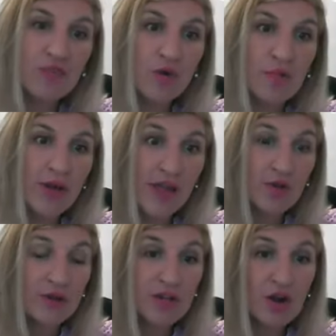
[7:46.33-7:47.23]
for my
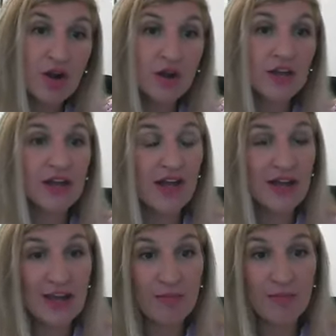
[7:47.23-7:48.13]
green card and
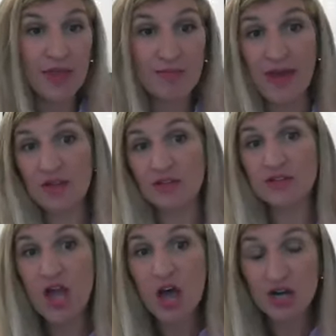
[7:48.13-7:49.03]
I am a
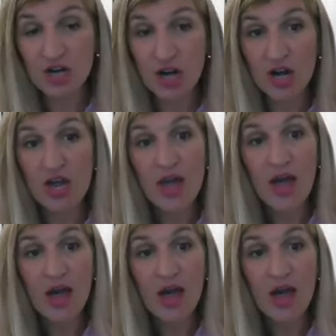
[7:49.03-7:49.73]
medical doctor,